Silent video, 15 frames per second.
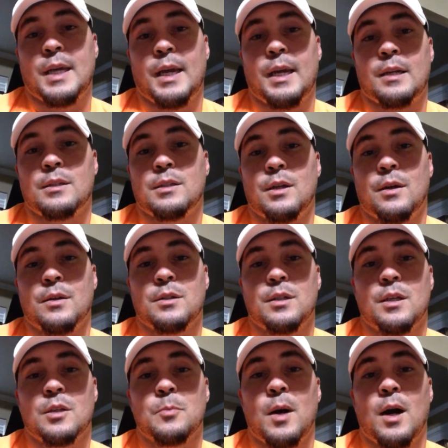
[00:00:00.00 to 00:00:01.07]
take it as
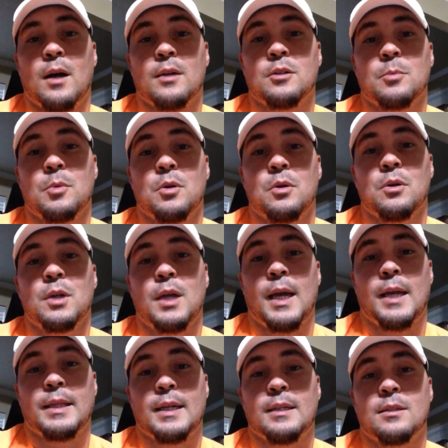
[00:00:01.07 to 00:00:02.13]
seriously as possible,
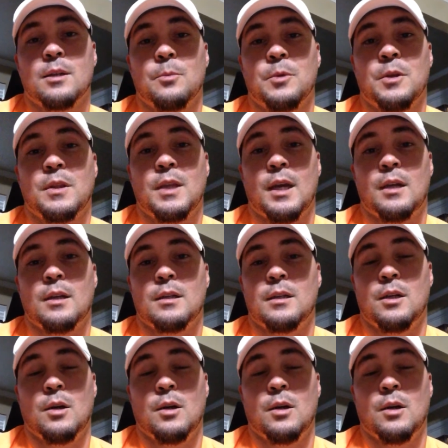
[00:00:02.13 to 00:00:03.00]
and that's something that,